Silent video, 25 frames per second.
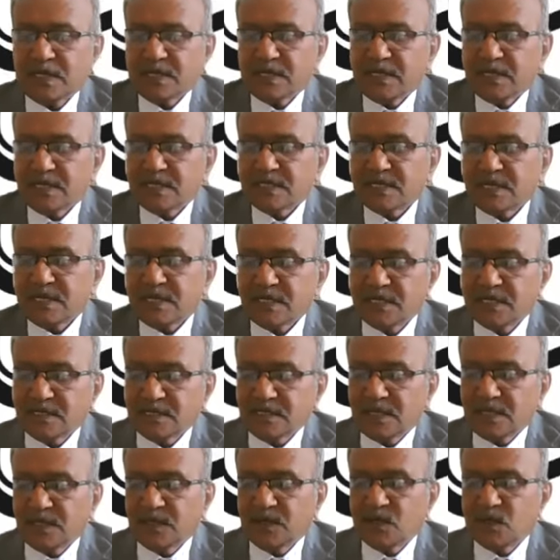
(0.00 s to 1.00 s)
That's the
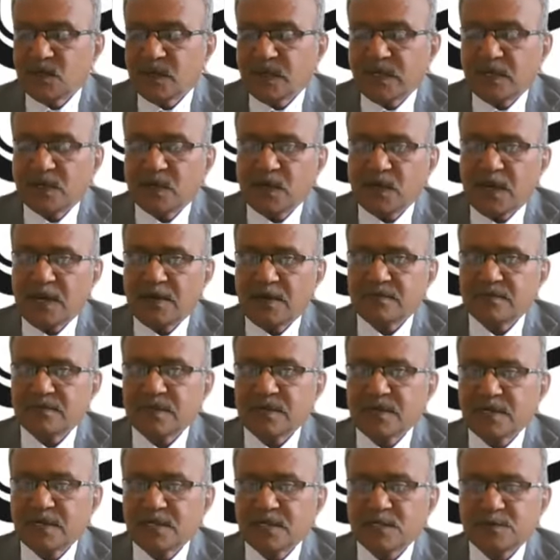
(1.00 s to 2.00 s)
reason you need to have
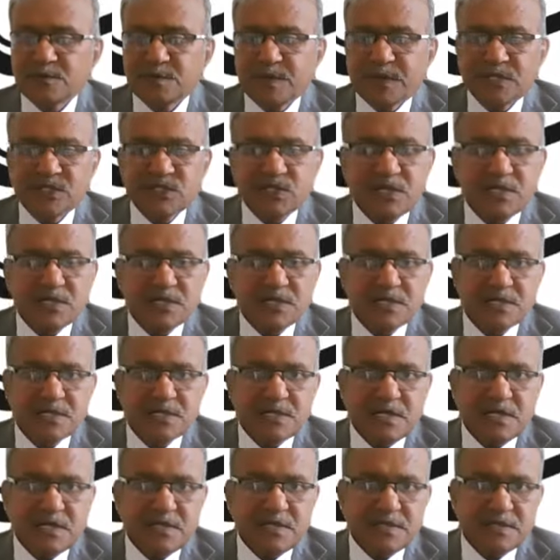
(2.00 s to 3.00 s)
special
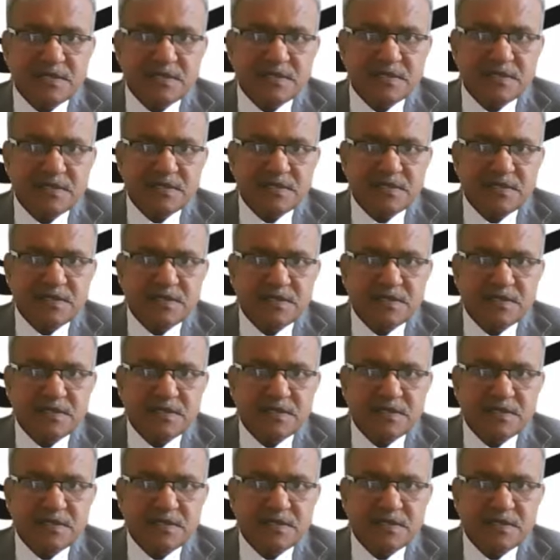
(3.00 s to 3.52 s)
skills.